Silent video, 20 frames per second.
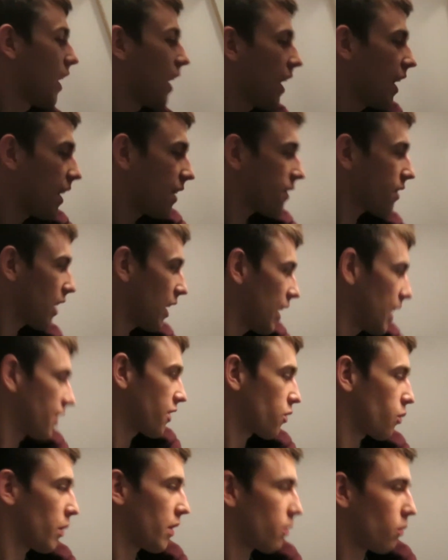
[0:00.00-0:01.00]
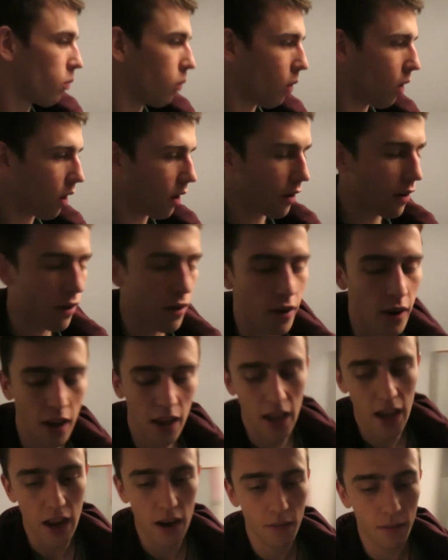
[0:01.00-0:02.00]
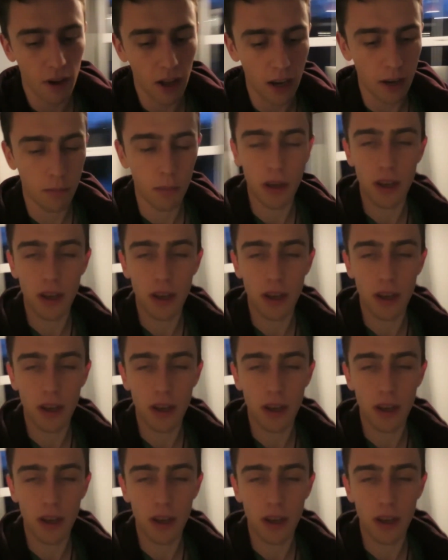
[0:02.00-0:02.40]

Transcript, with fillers: here's a list with one invalid